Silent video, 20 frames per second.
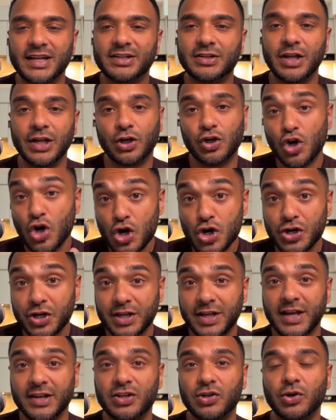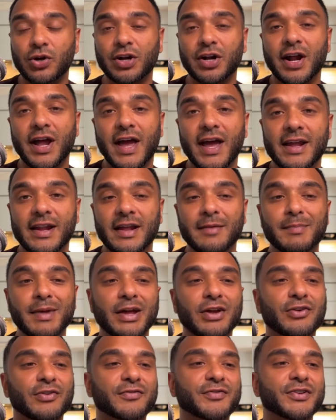could get to her head and
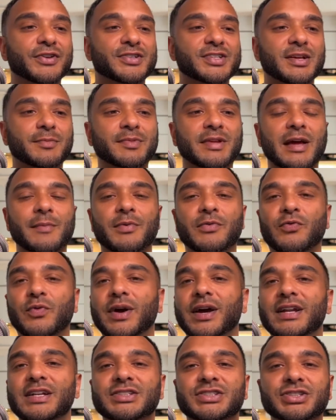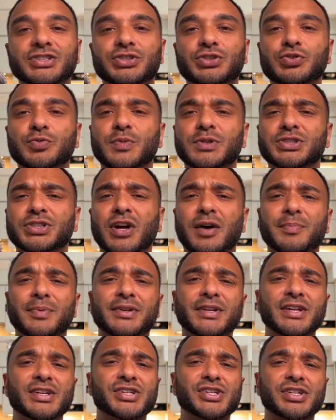make her feel some type of way, and it's just too much
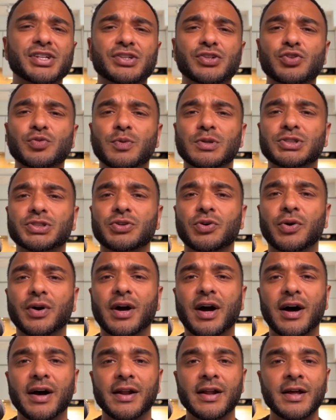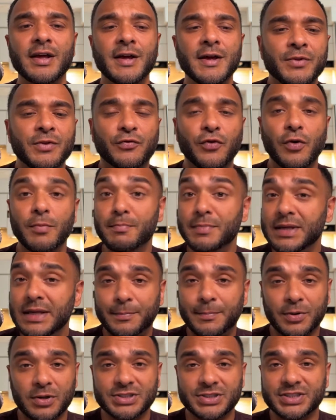competition and too much going on. For me
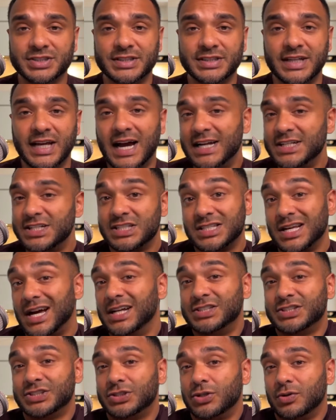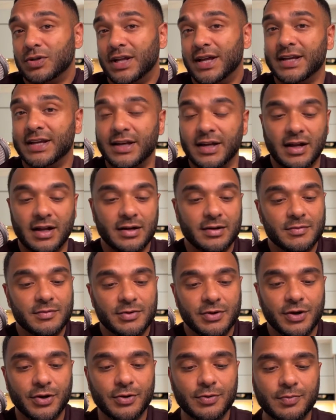personally, I just don't like it,
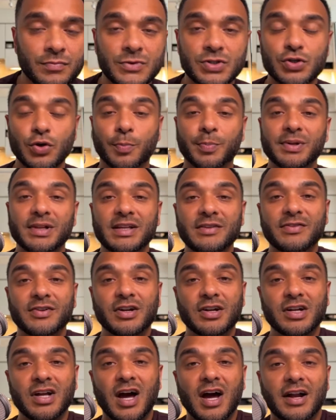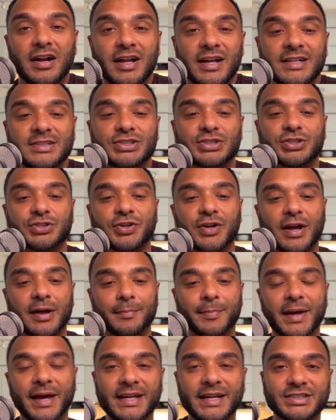So believe it or not, Instagram
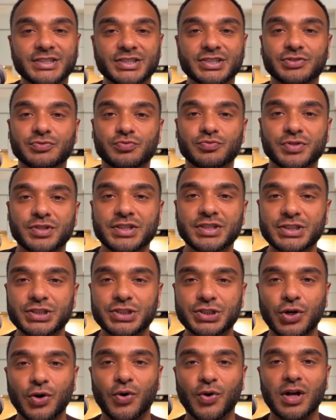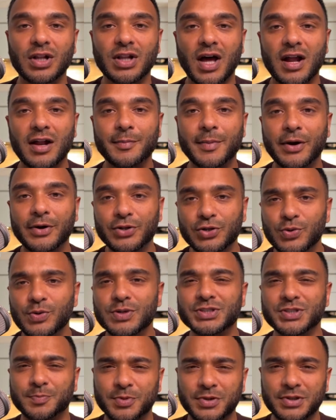pages really show a lot about you
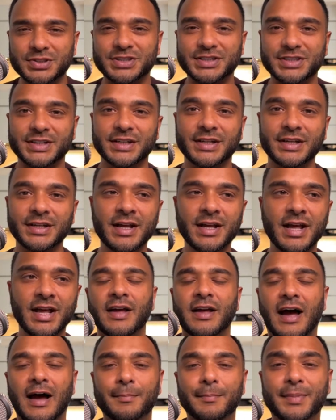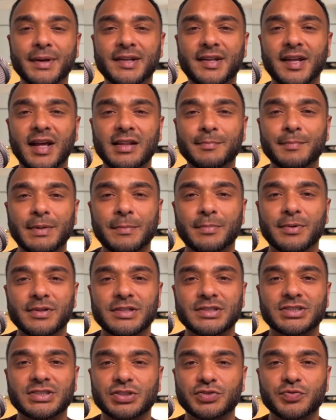as a person. I've been telling people
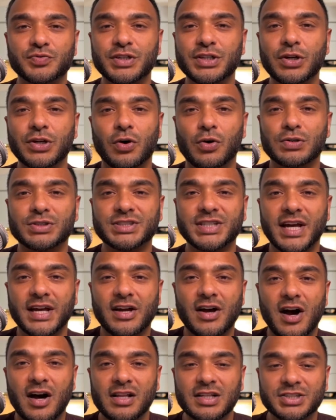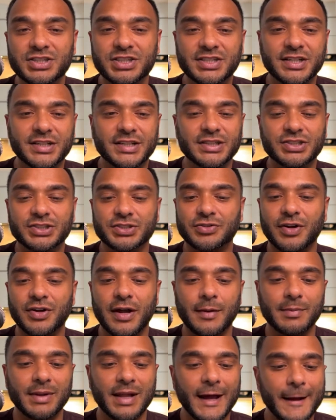this, there's really a whole psychology to
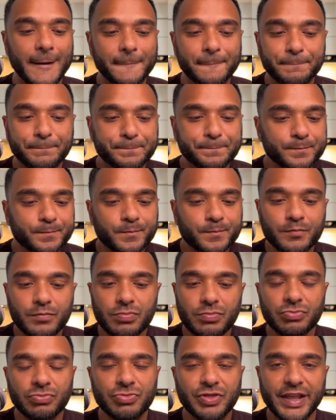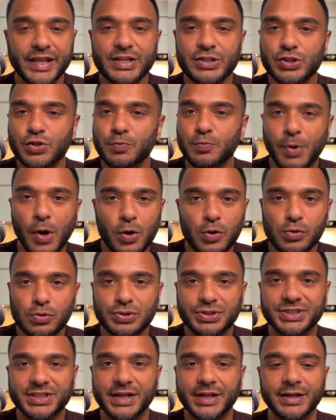Instagram, like things you
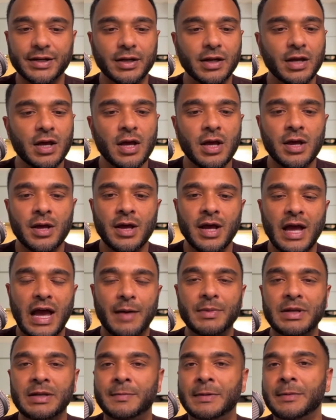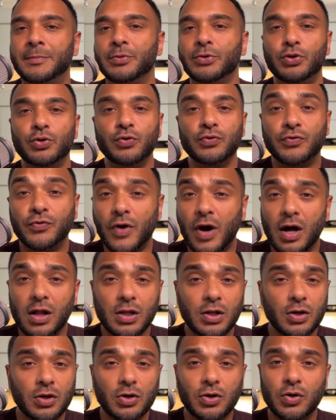post and how many people you
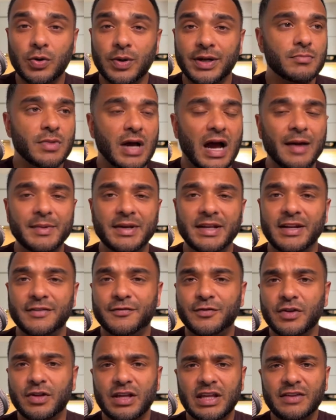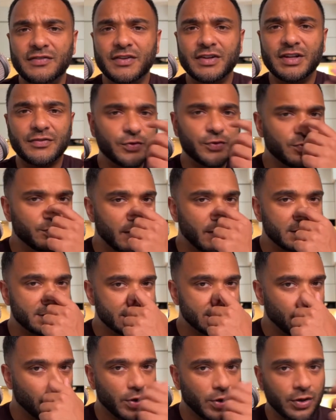follow. And I mean, even if you met
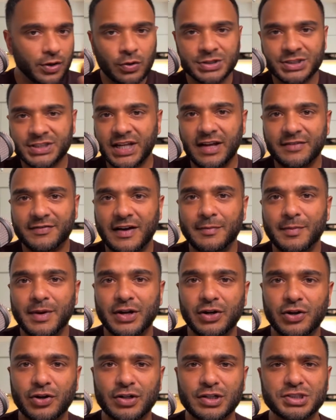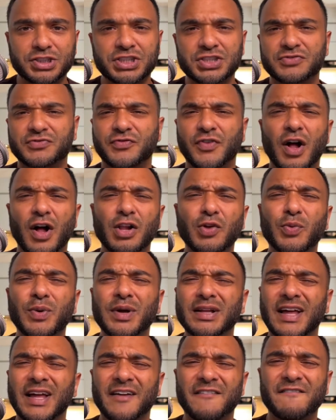someone, or say if I met a girl and she's
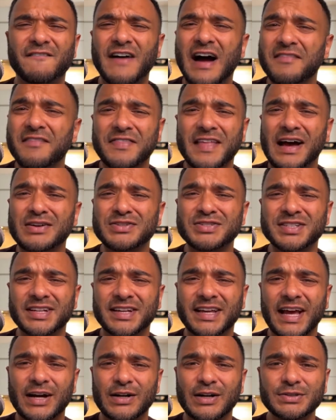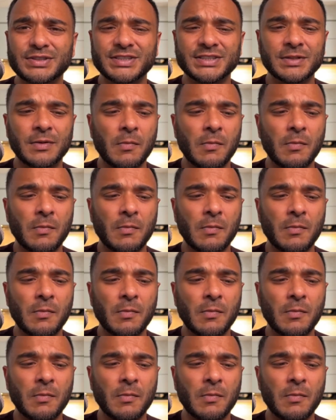following like 5,000 accounts,